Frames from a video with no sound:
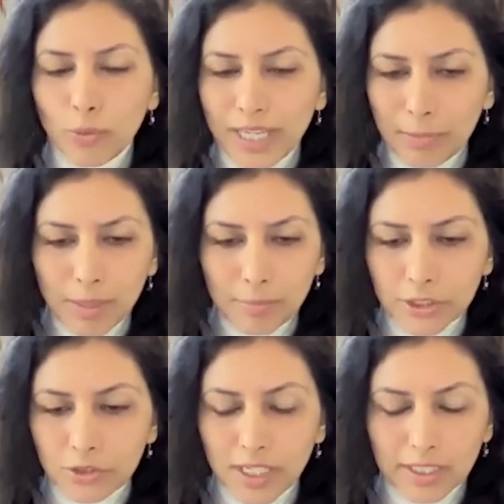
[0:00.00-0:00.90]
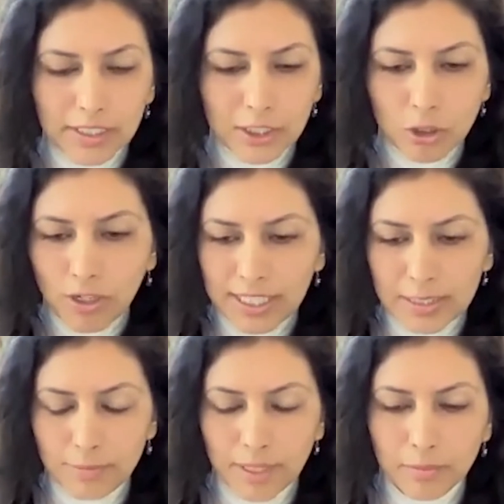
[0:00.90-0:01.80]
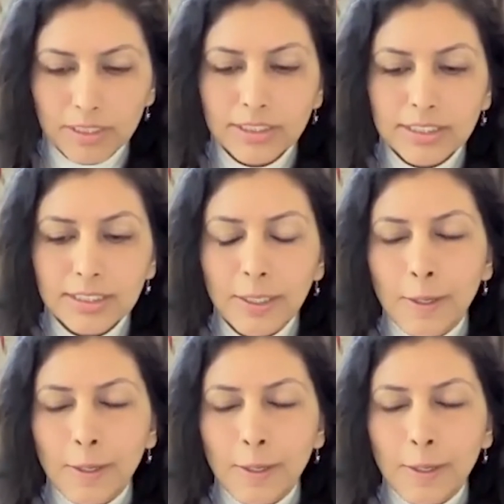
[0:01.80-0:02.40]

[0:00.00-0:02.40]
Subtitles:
We get people in together and it's all experiments.